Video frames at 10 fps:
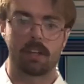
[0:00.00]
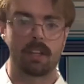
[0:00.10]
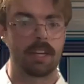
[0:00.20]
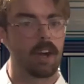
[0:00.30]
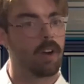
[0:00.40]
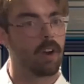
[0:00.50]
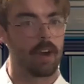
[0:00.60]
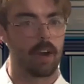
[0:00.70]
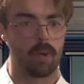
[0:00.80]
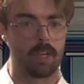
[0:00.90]
clean out our
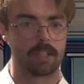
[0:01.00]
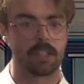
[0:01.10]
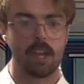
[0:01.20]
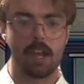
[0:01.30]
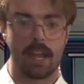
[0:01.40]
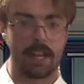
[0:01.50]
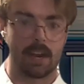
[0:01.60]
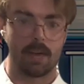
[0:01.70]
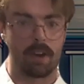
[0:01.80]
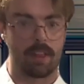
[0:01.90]
airways and
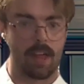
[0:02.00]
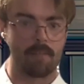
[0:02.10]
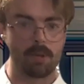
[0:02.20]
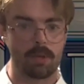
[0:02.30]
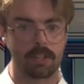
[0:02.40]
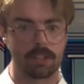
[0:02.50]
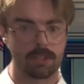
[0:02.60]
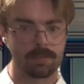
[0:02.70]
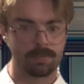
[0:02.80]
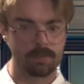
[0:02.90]
get rid of that mucus.